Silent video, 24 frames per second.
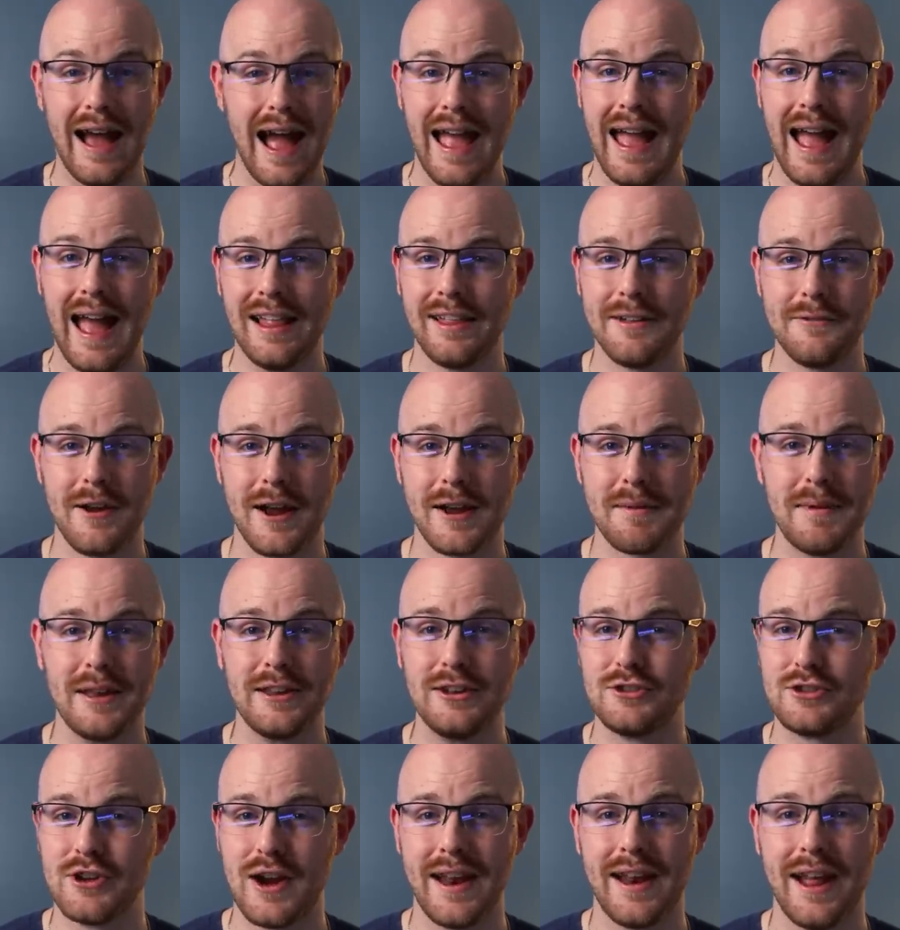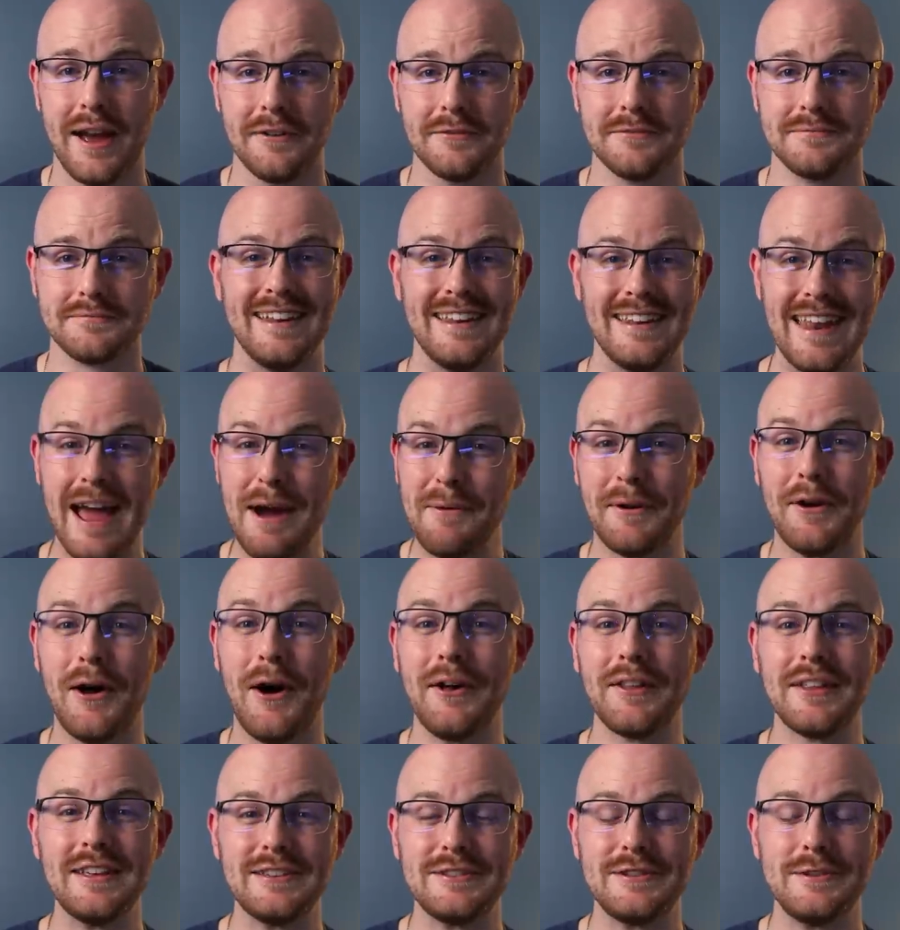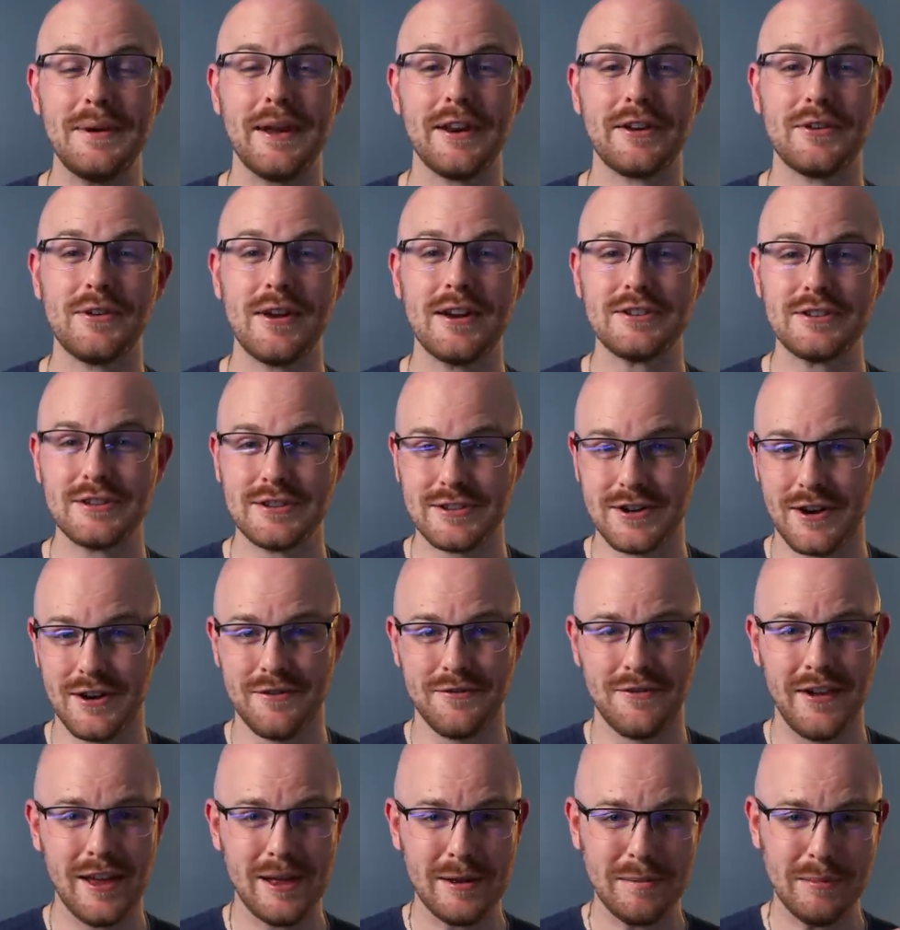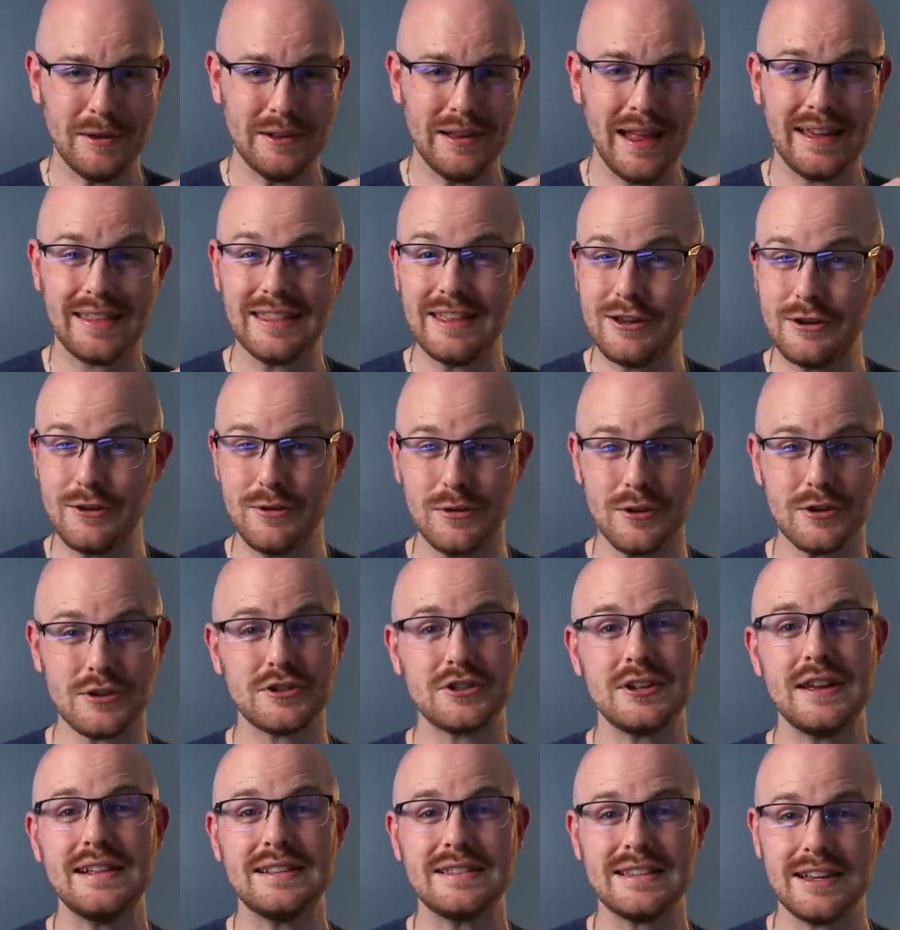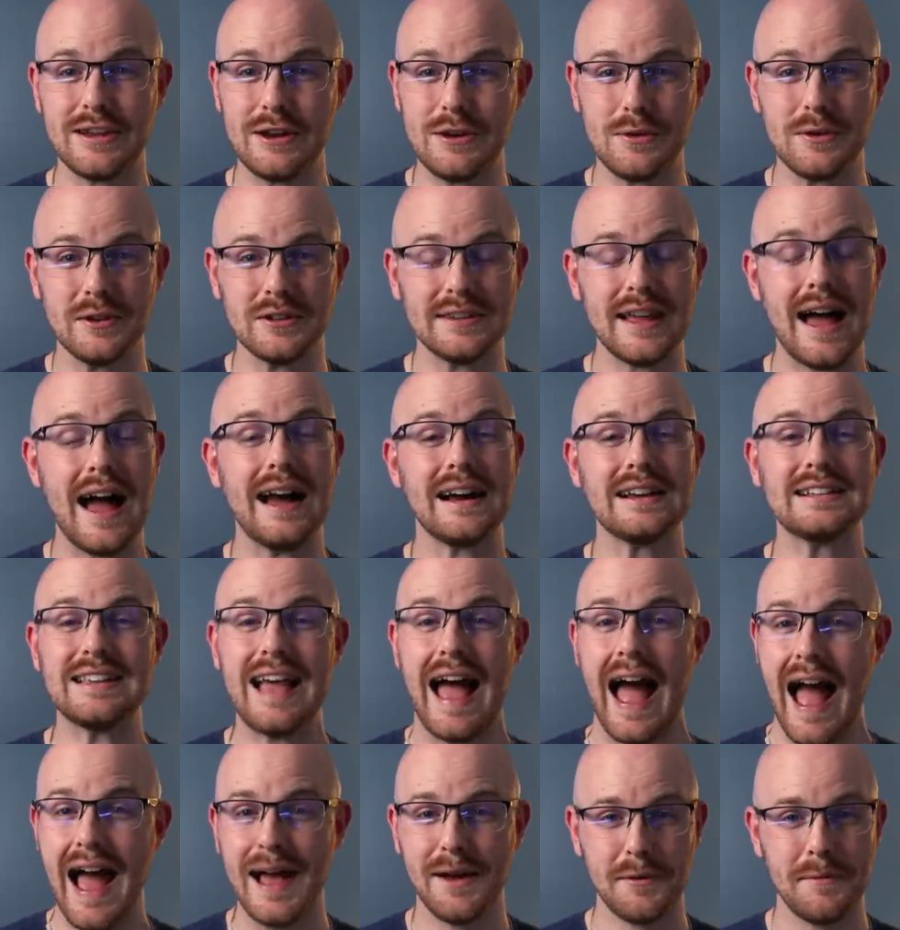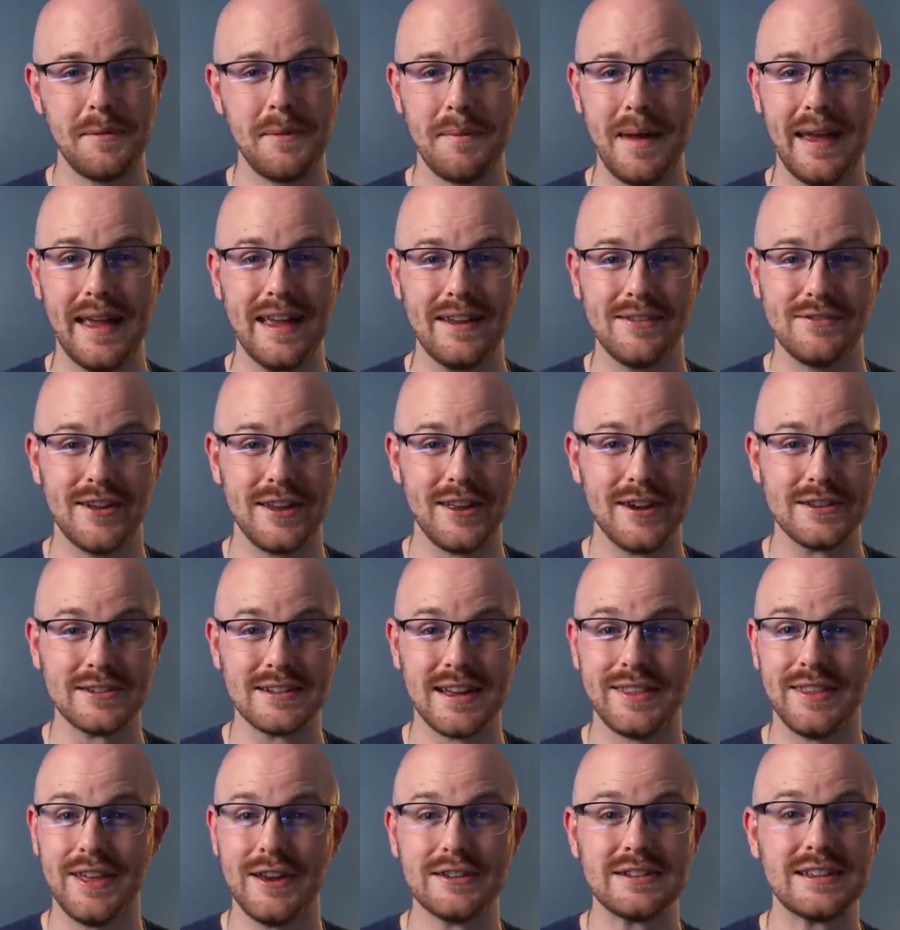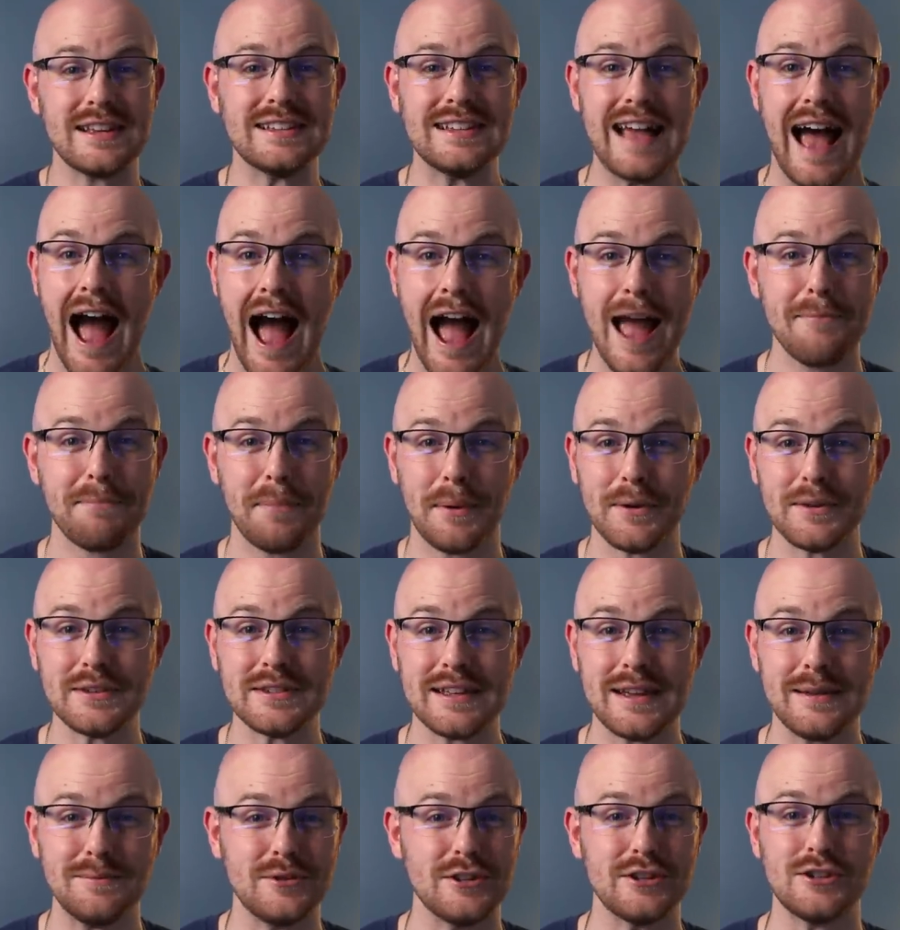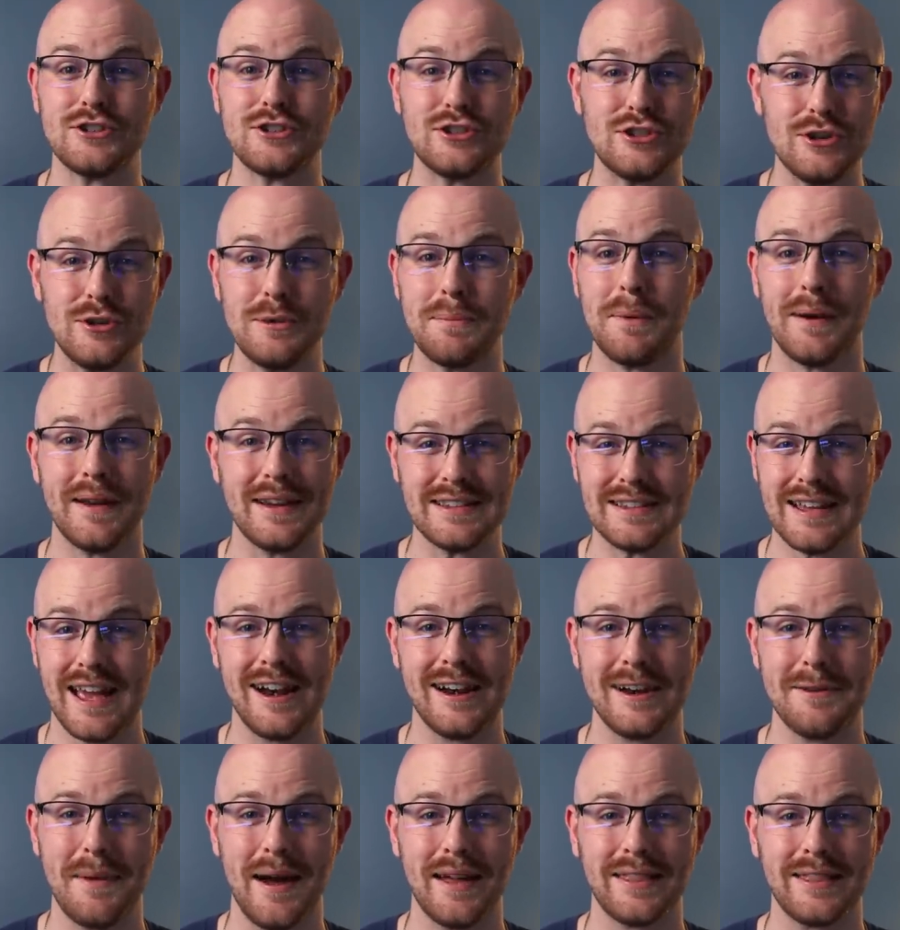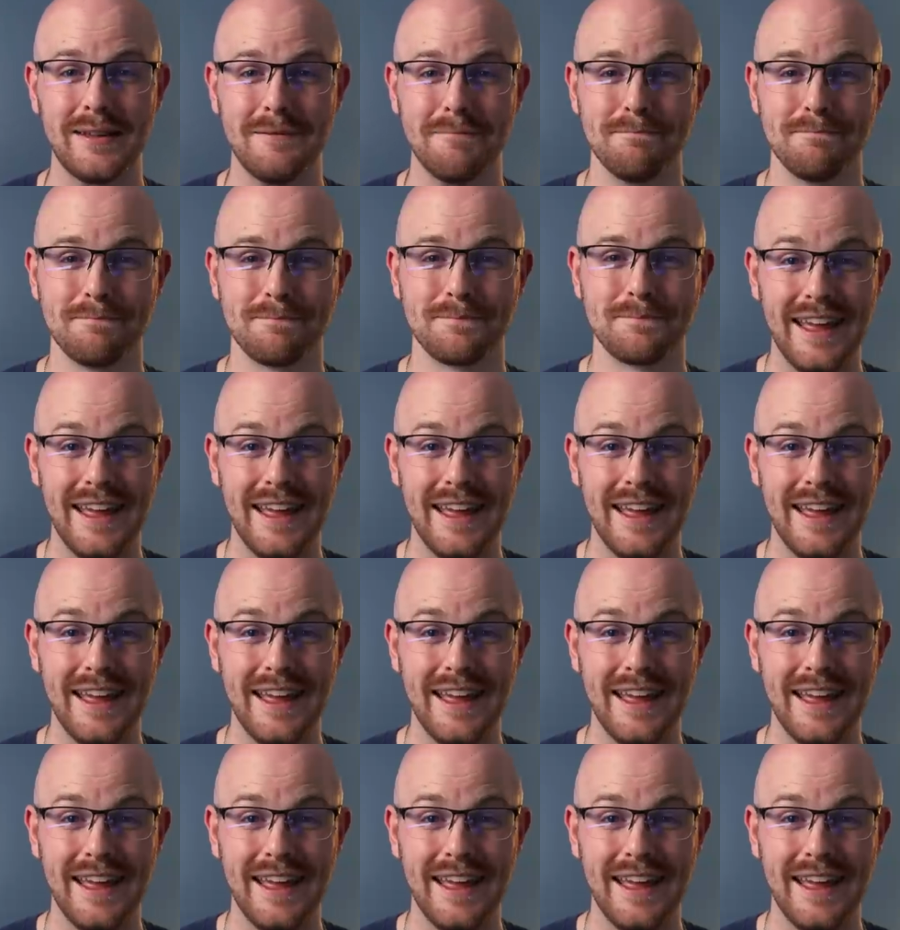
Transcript: I highly recommend you try it out. Now, when all these new integrations are available, like the Google Sheets and Google Docs, I will be making videos on those because I personally am just super excited about them.